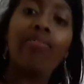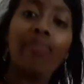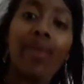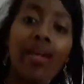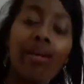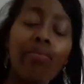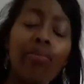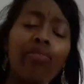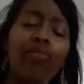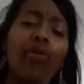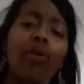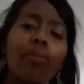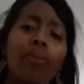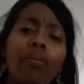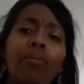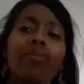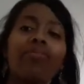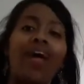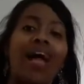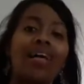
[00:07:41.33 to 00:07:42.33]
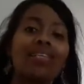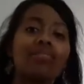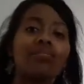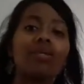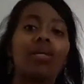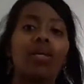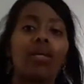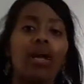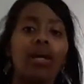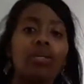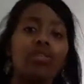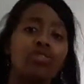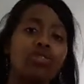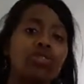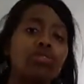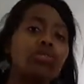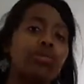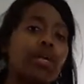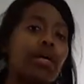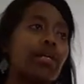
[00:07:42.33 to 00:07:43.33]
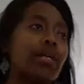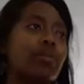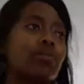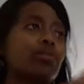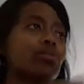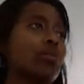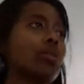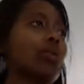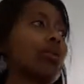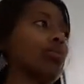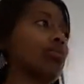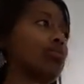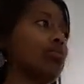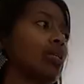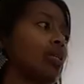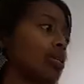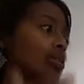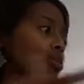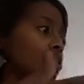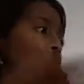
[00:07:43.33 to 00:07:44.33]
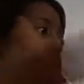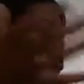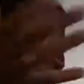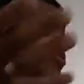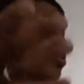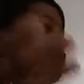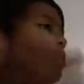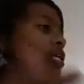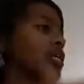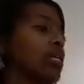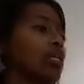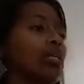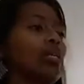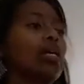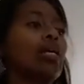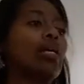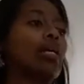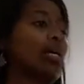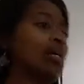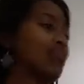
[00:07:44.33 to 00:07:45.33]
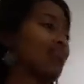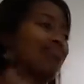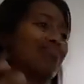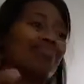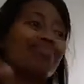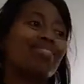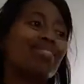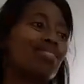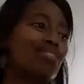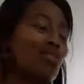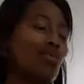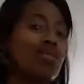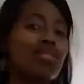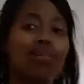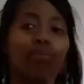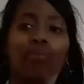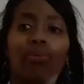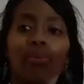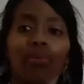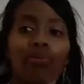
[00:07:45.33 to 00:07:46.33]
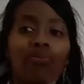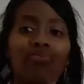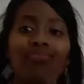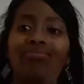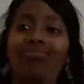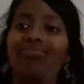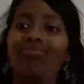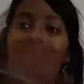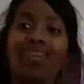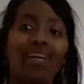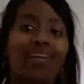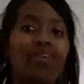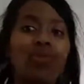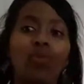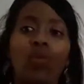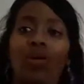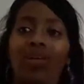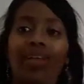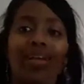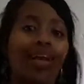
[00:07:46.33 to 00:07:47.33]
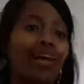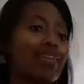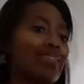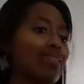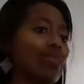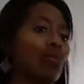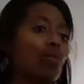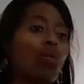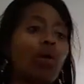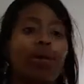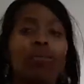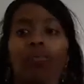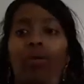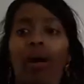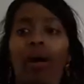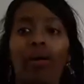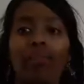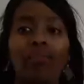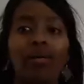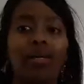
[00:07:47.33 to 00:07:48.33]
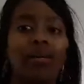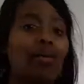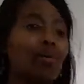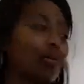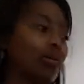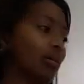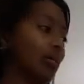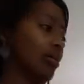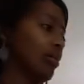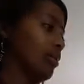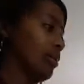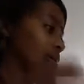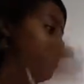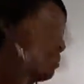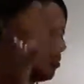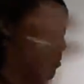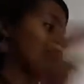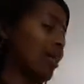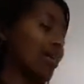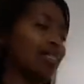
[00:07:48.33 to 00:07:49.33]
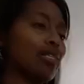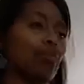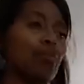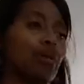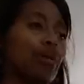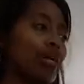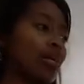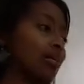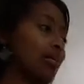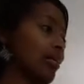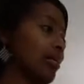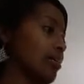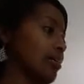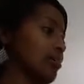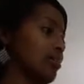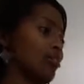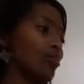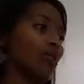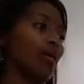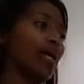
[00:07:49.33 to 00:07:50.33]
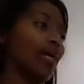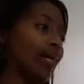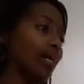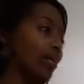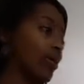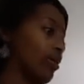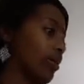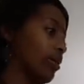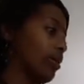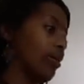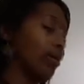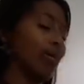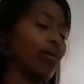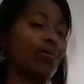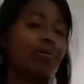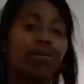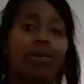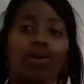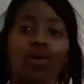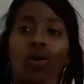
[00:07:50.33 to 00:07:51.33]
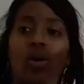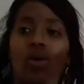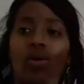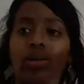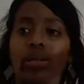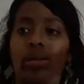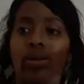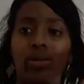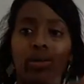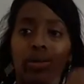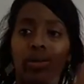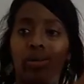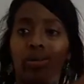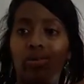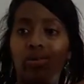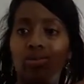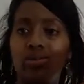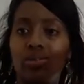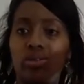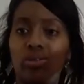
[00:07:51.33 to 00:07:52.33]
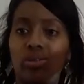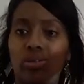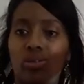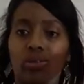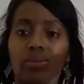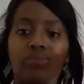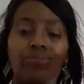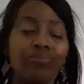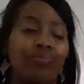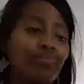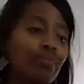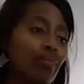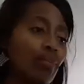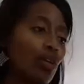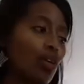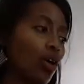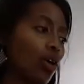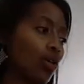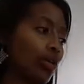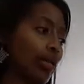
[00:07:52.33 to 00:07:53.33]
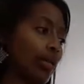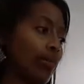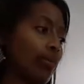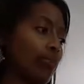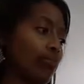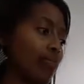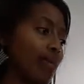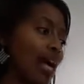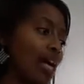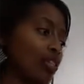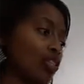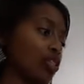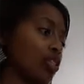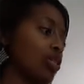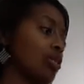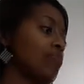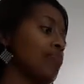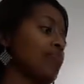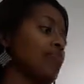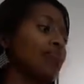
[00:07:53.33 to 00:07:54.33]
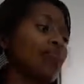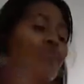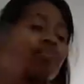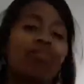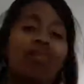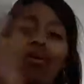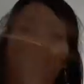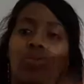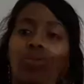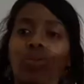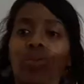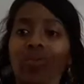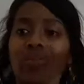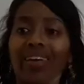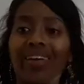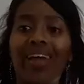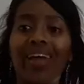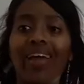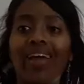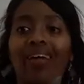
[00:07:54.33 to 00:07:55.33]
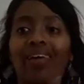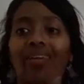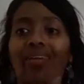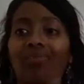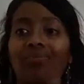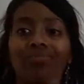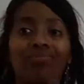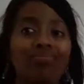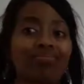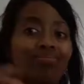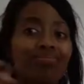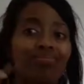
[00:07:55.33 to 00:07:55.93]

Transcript: I've made it before, and people have asked me, "How did you do that?" It looks so good. So simple. Like I said, one pot meal. Slice up your onions, grate in your garlic, or use your little garlic masher. Throw in the kale.